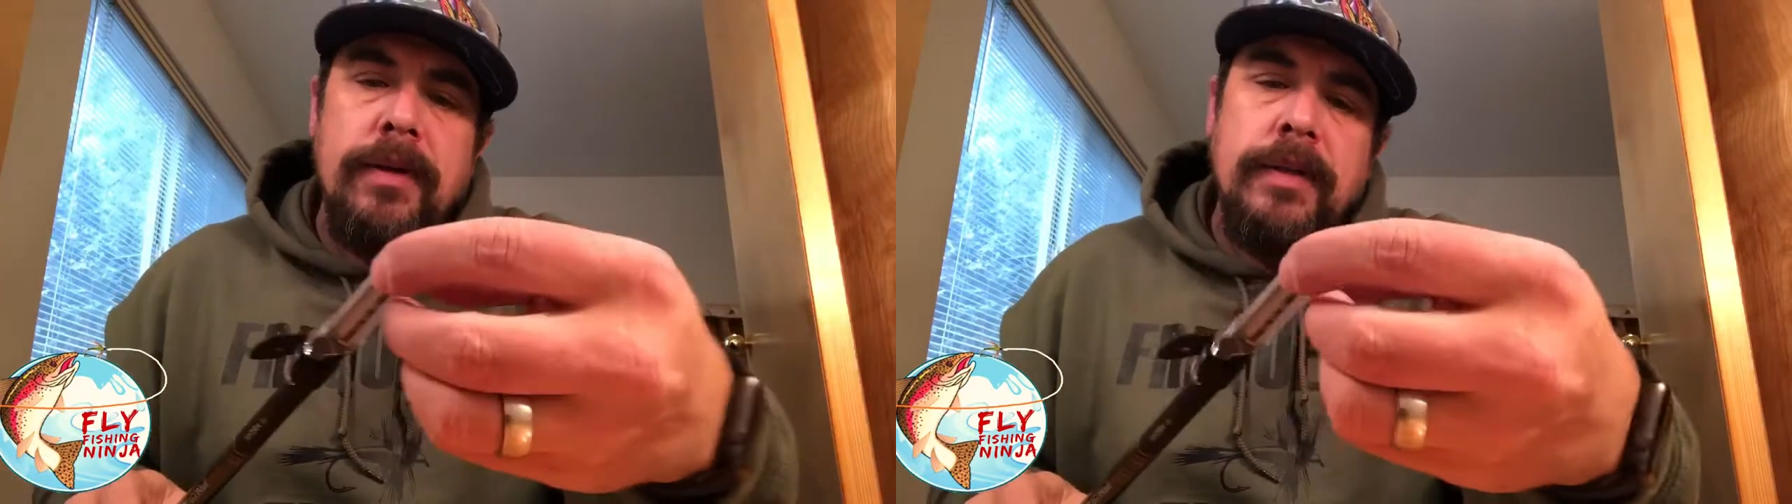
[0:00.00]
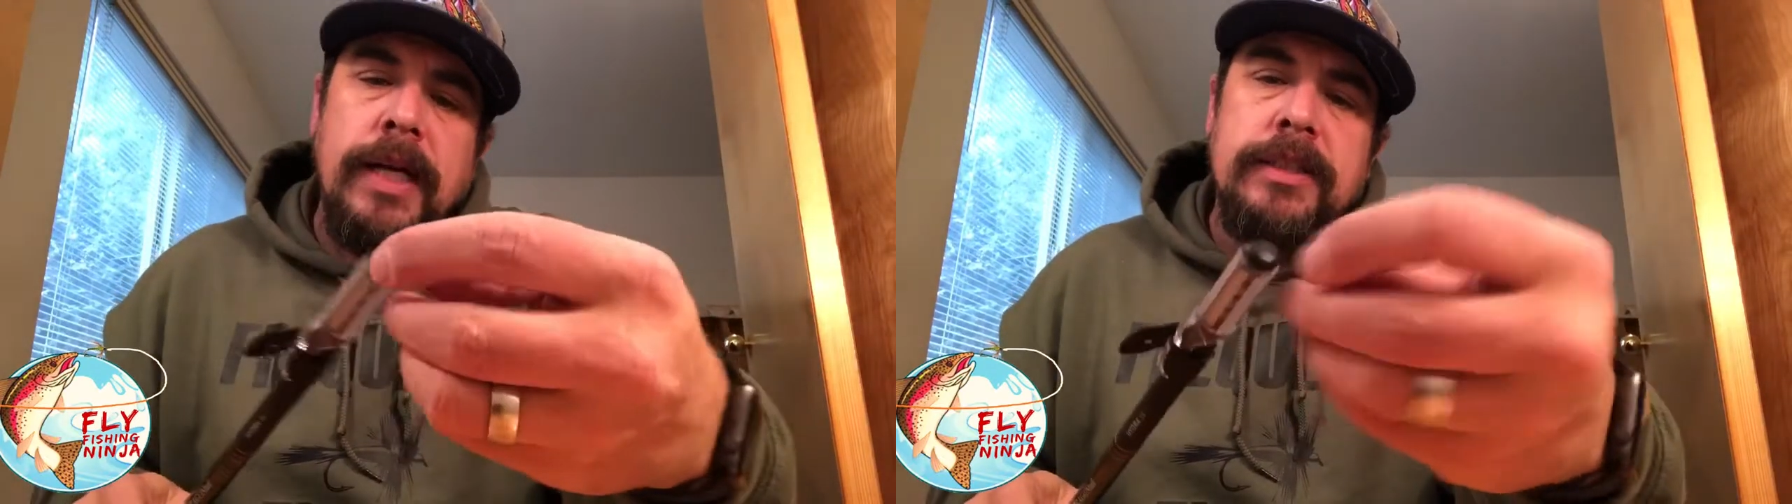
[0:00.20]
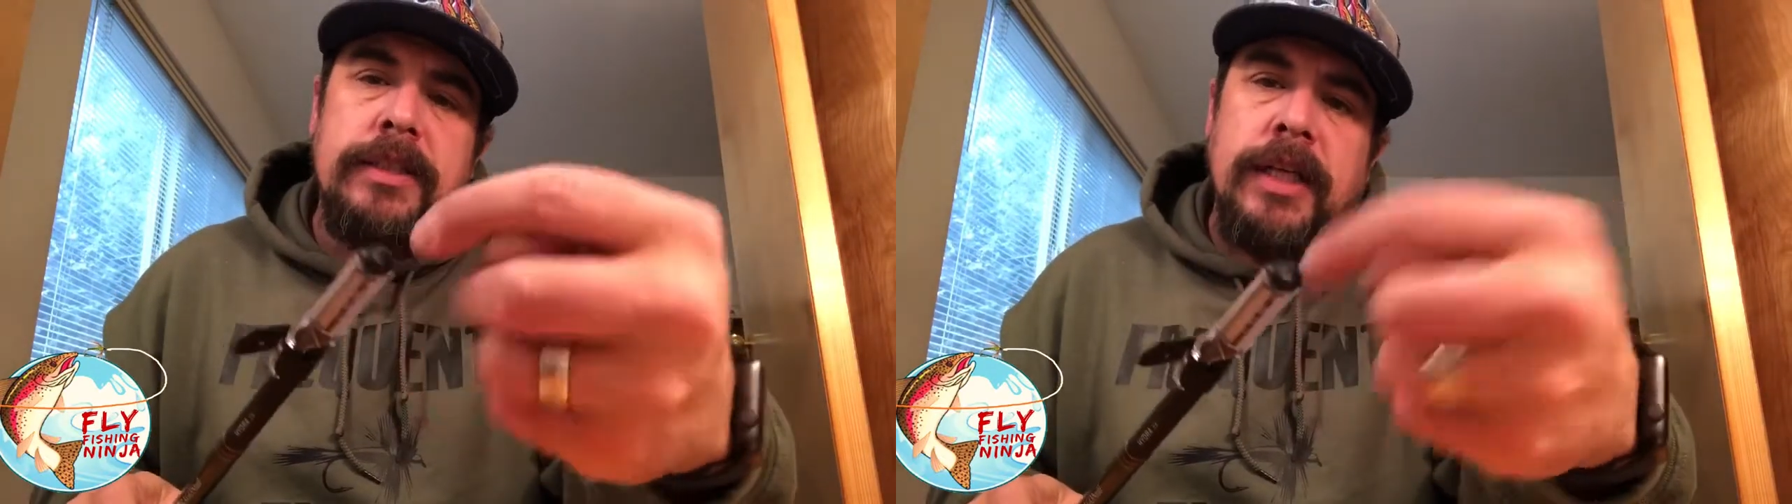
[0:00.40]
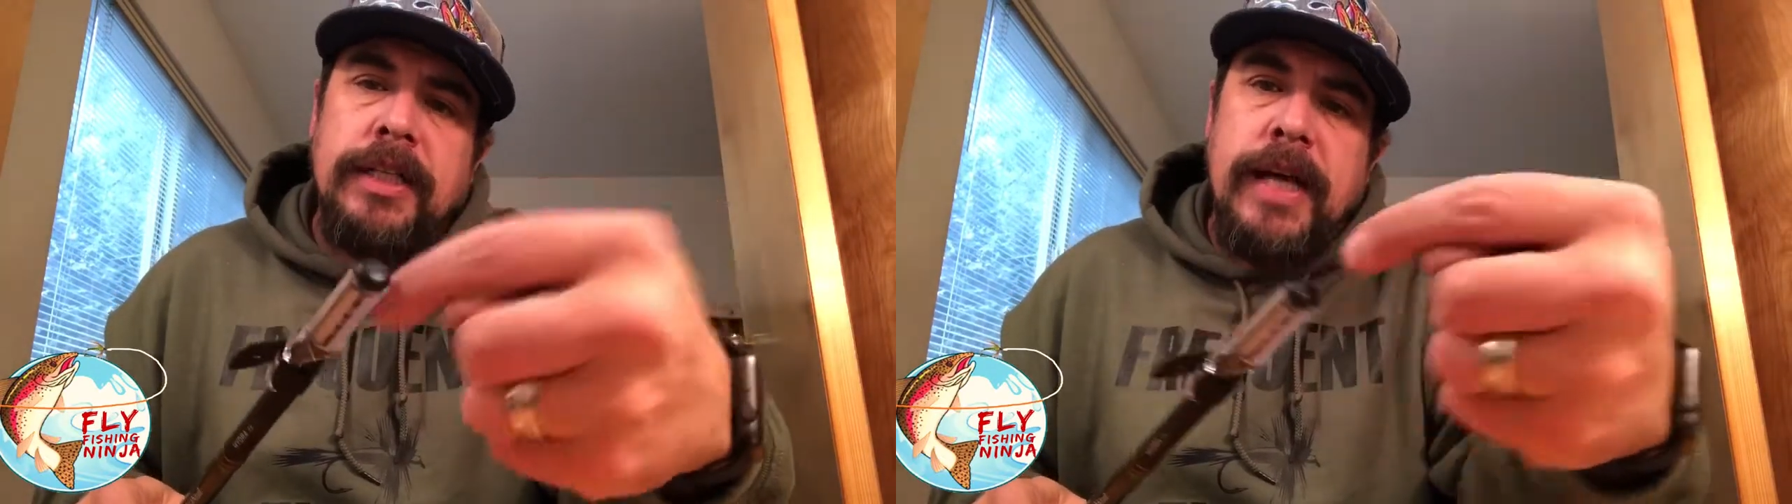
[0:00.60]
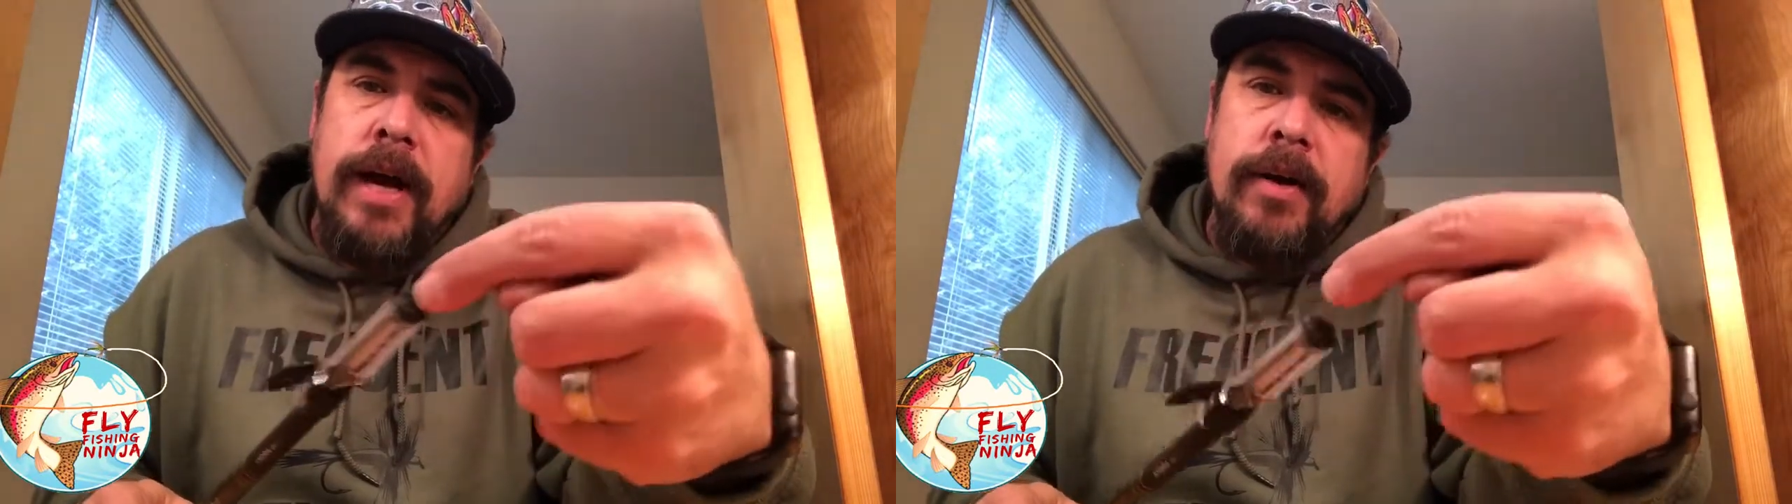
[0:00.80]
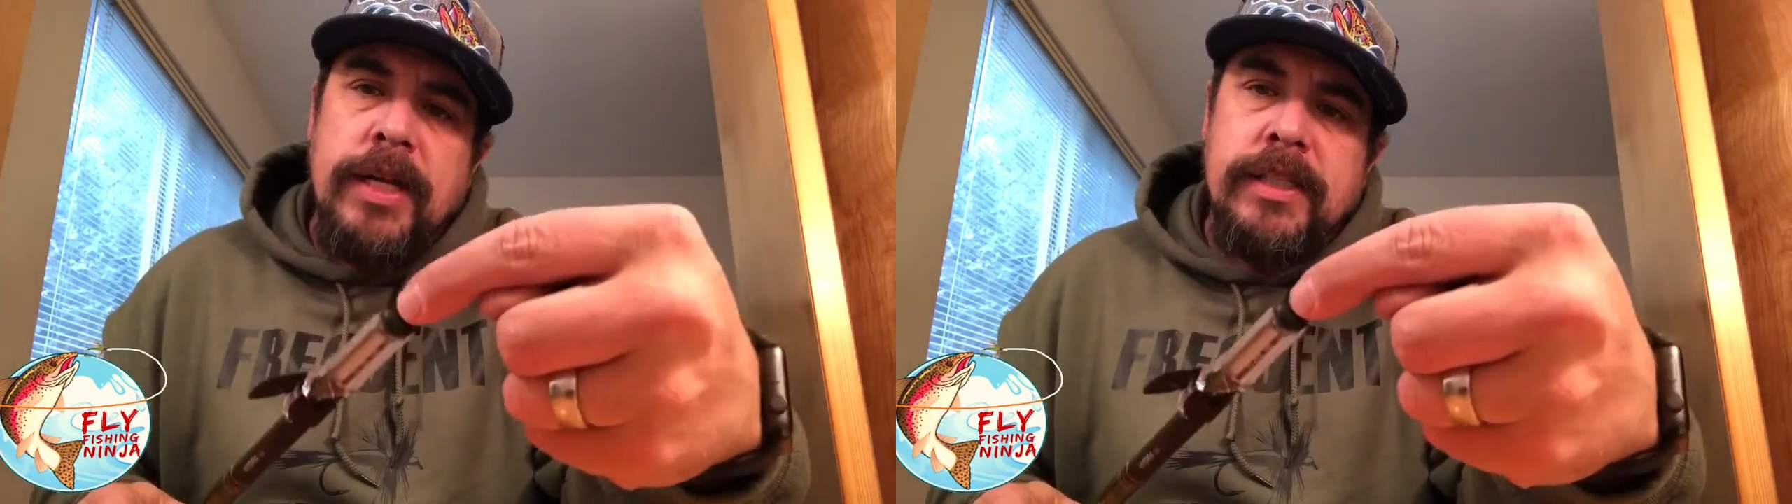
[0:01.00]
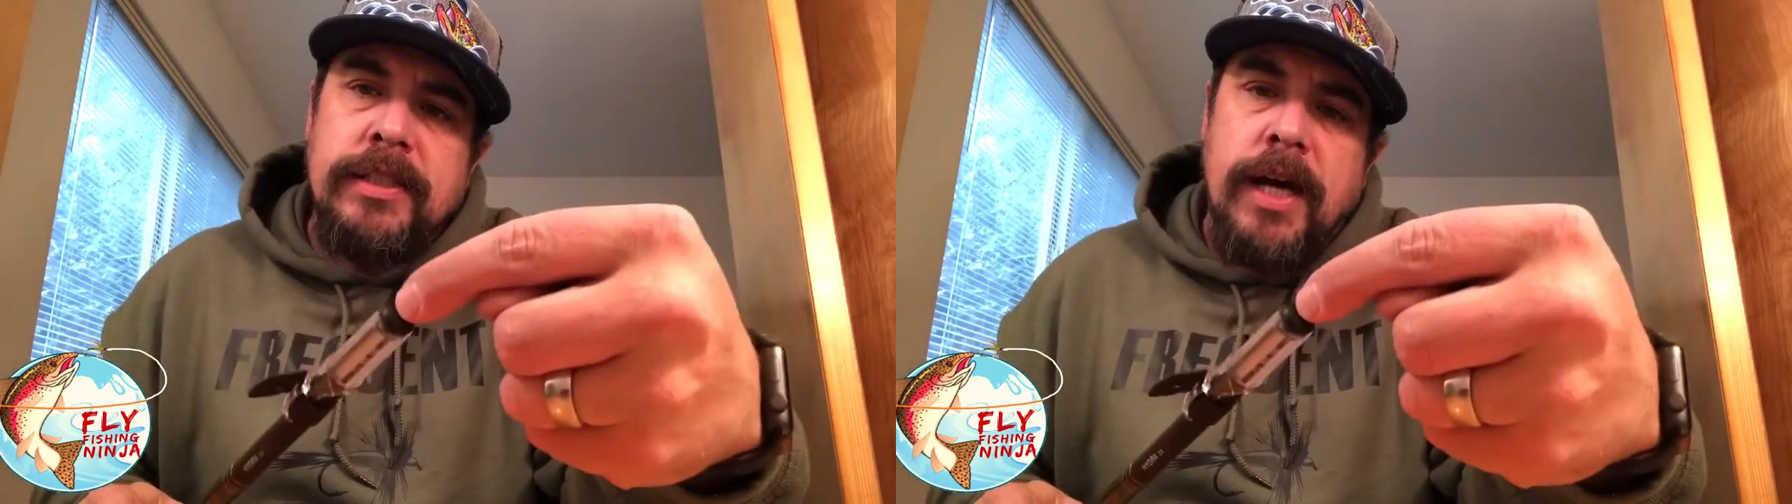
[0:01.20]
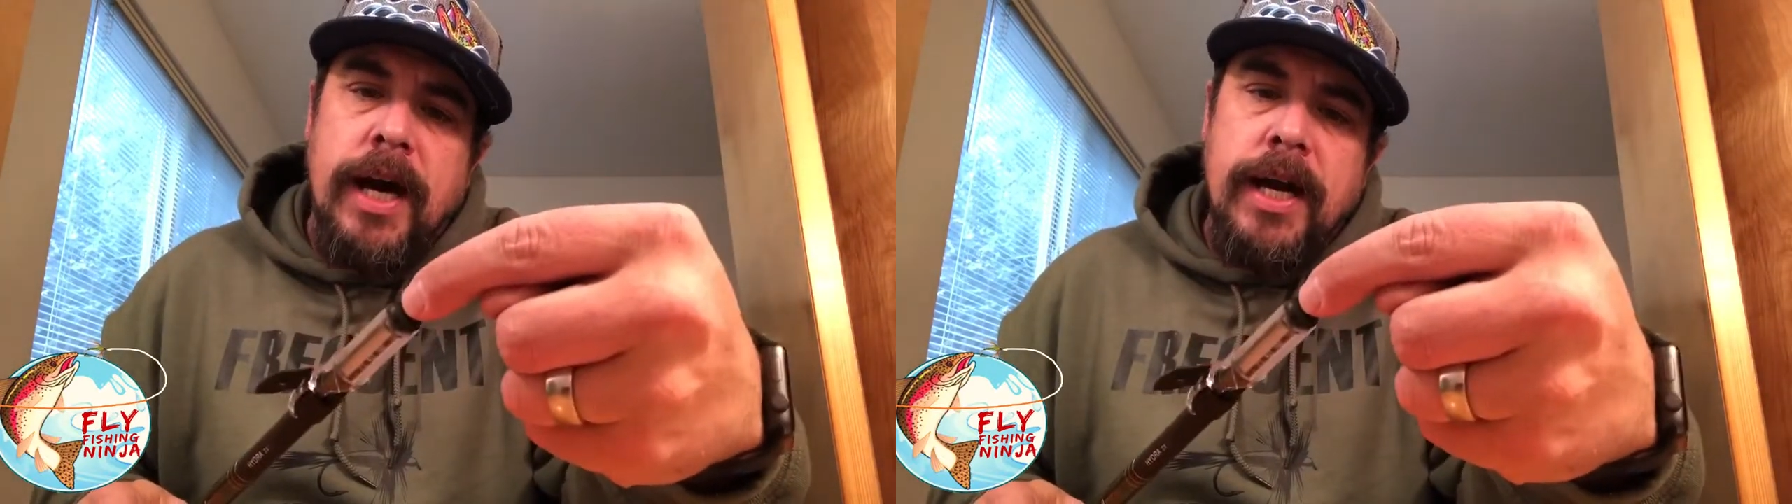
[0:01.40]
that slid down
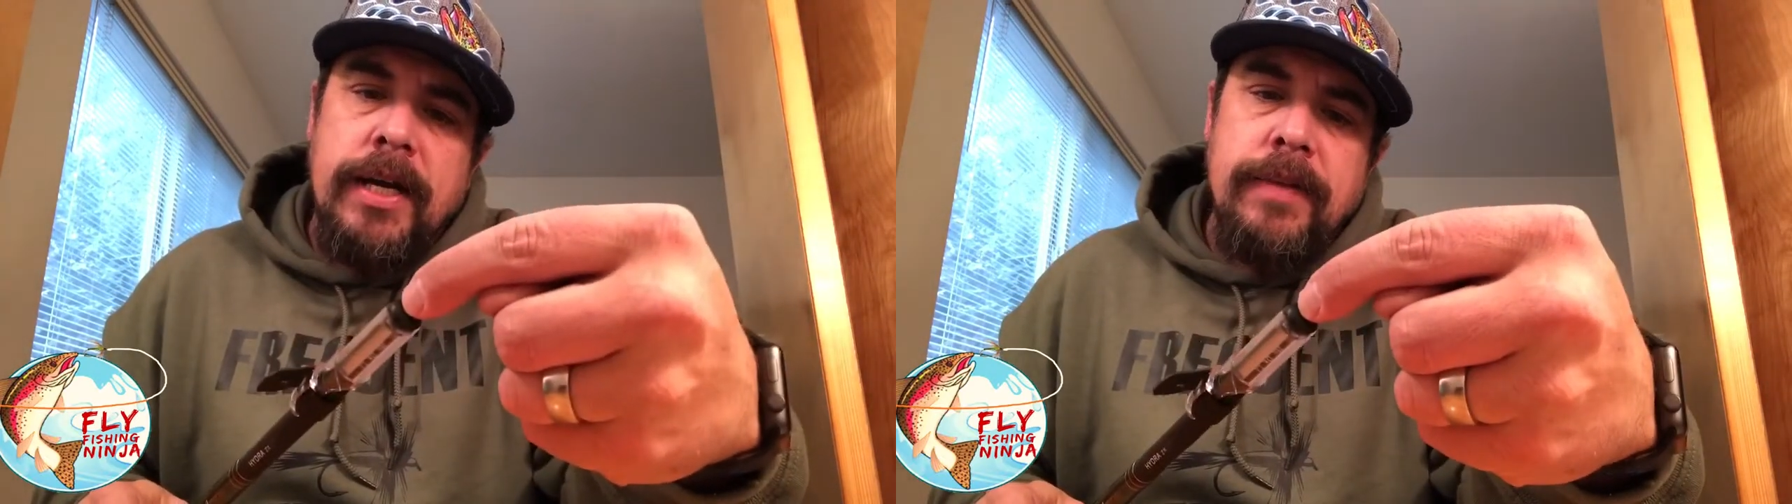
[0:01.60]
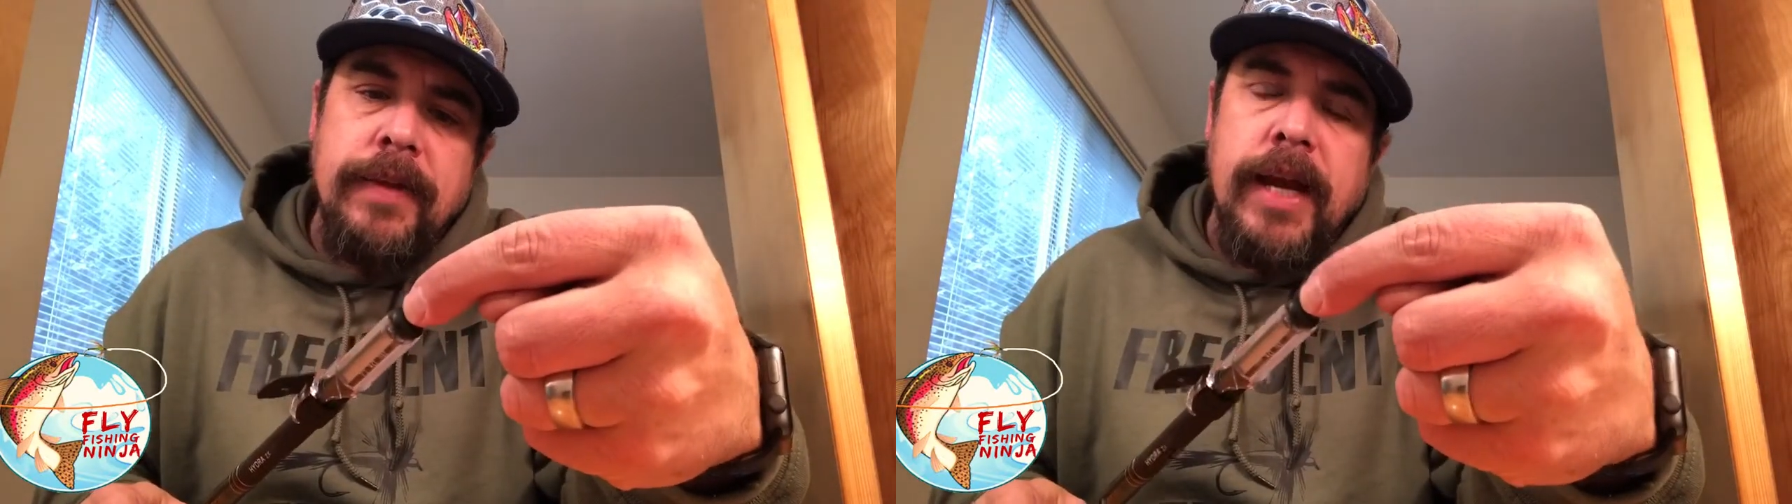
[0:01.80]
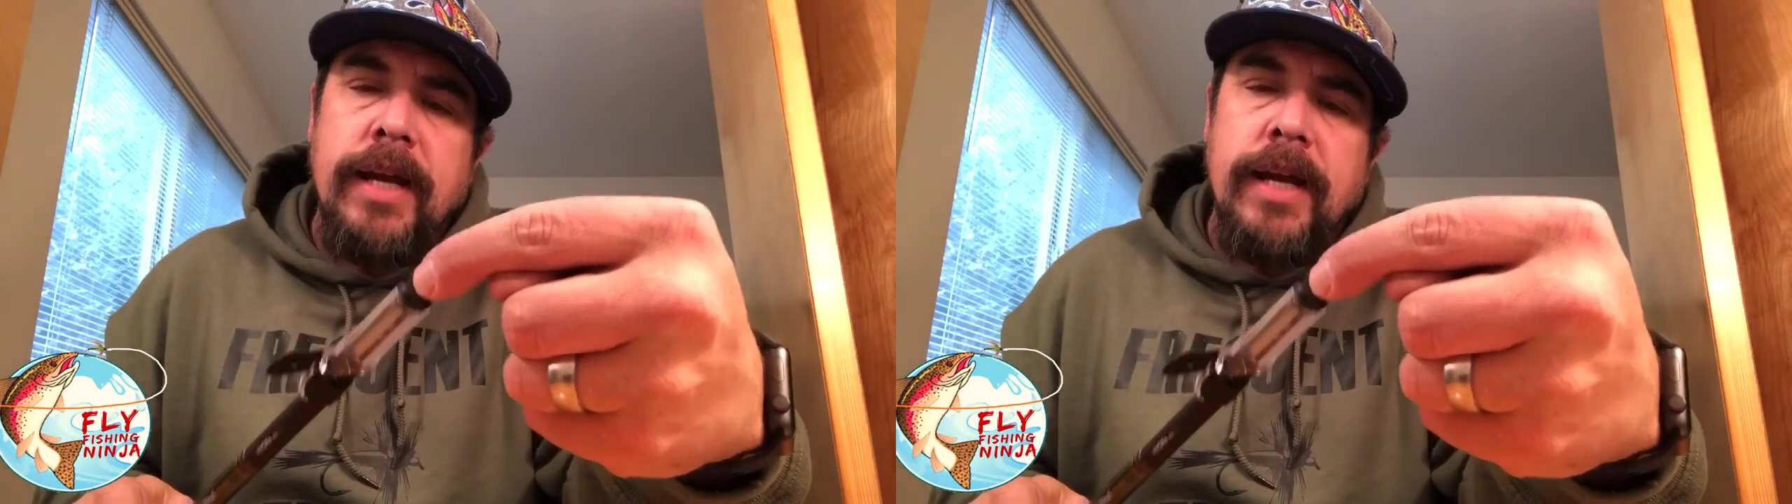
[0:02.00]
inside the